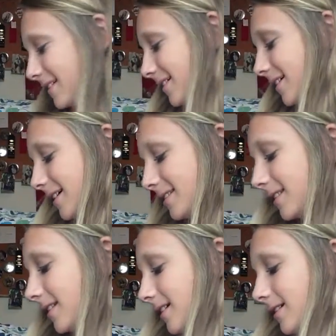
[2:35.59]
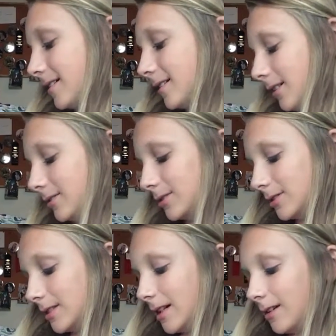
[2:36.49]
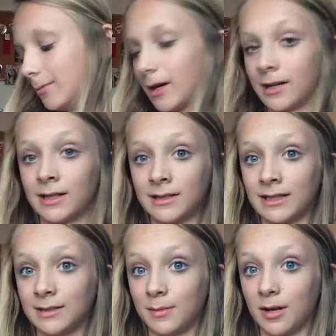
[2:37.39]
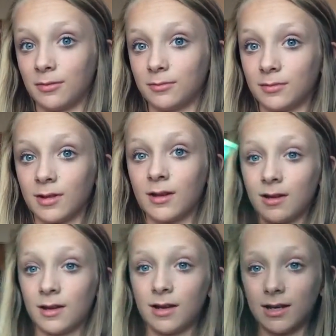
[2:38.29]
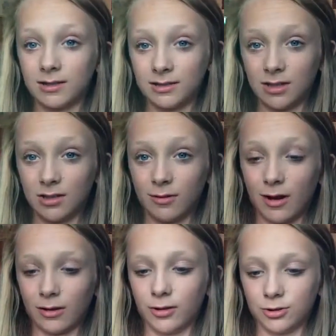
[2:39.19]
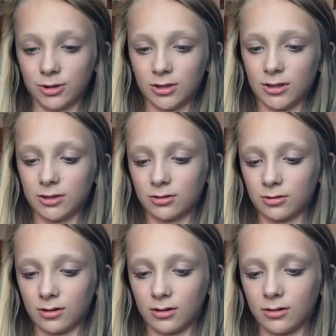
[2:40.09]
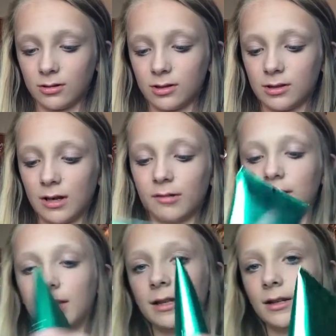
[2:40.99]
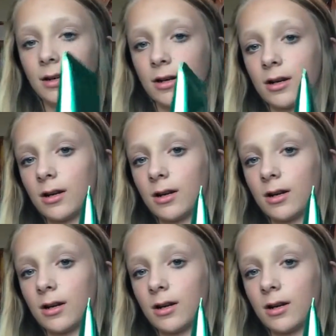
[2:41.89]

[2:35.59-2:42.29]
I'm into the lotions now. I'm not going to test them out. It's the Noel lotion. It's down to here.